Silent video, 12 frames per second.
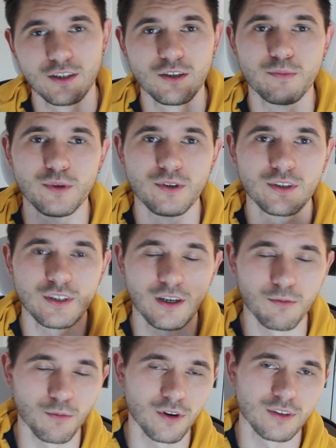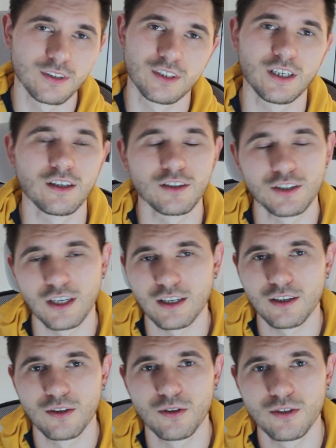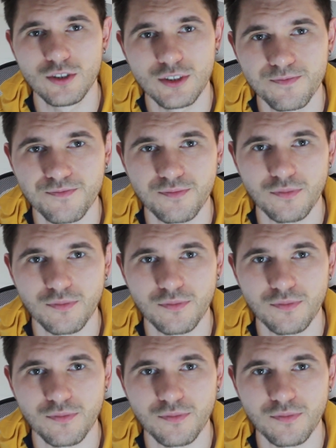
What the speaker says: 2 books and 1 Skillshare course.